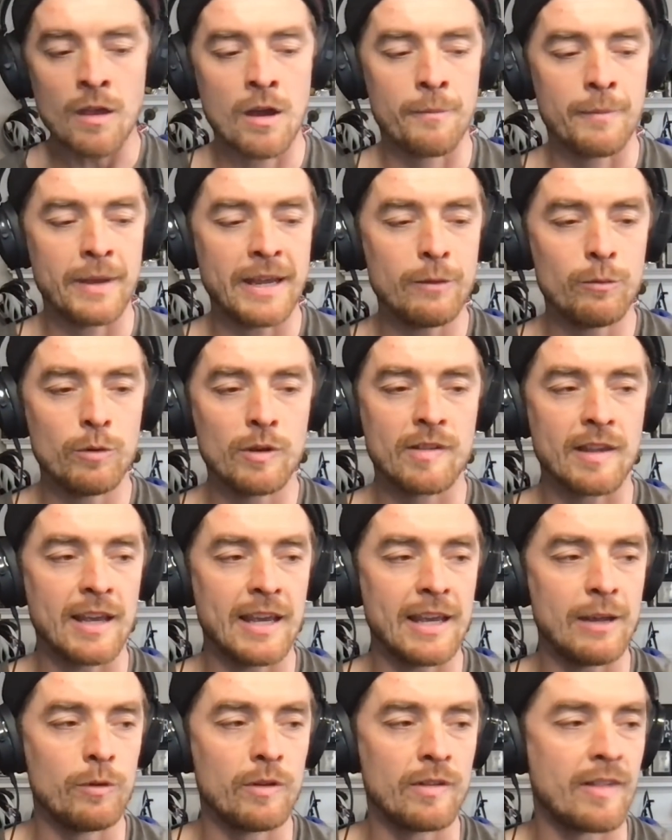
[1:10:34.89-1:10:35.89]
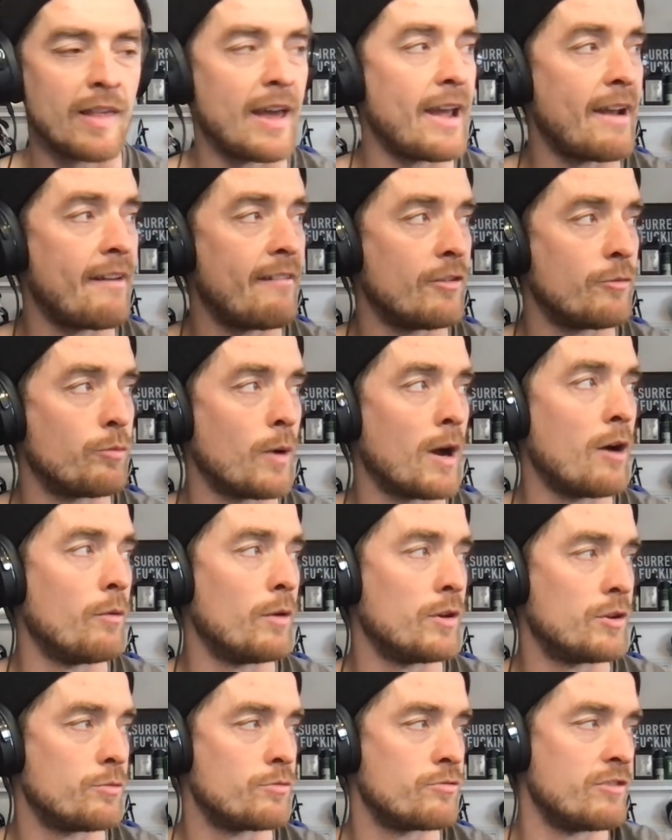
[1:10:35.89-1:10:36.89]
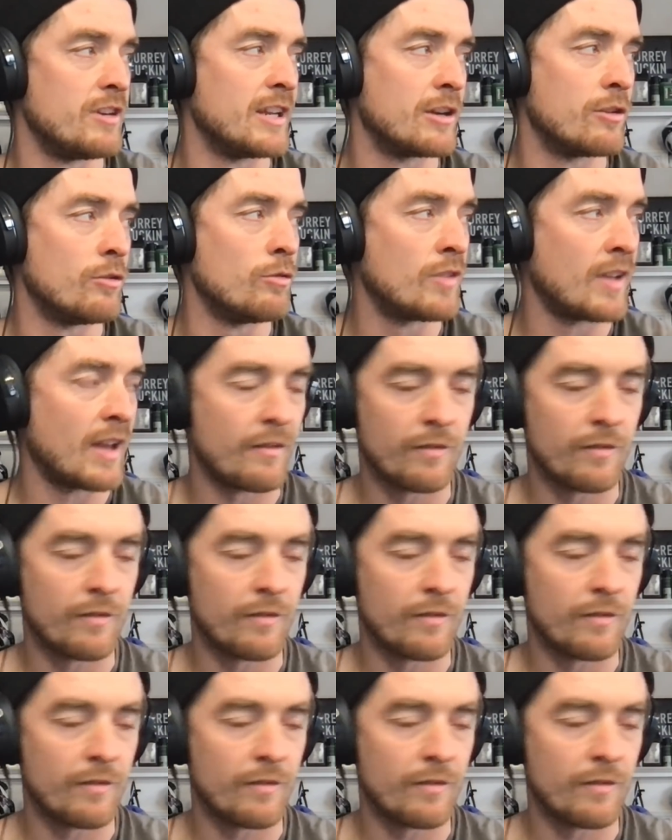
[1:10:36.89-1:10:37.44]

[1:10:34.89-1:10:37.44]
He was there as well, which was really cool to have